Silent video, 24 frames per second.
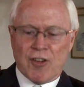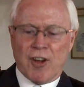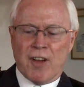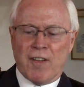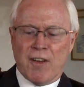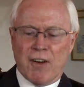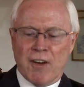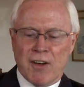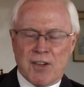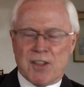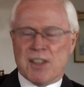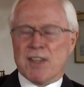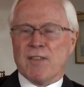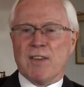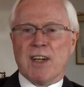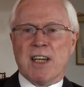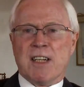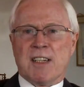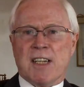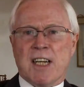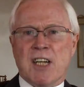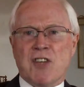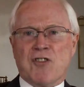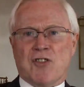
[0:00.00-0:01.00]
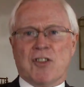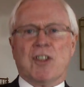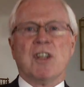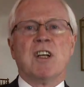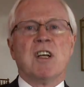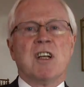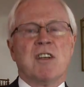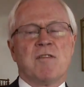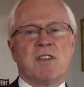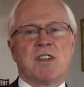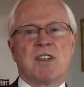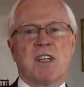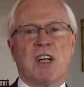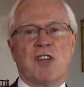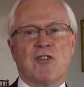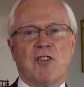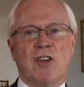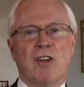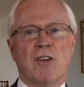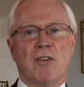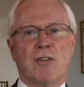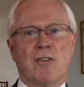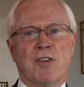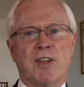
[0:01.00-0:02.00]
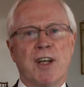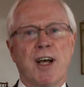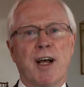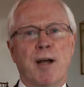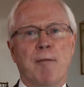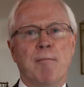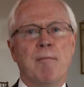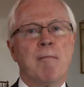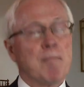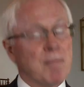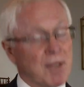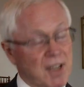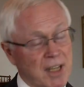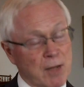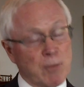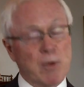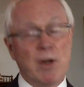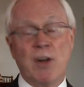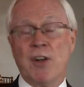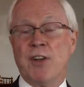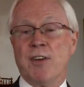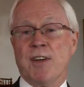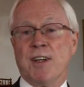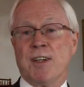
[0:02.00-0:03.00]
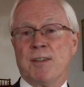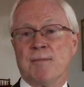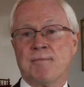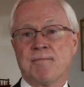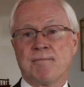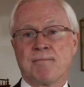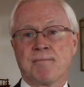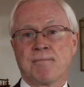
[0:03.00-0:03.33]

and their own civilization for such a long time. But they will do it.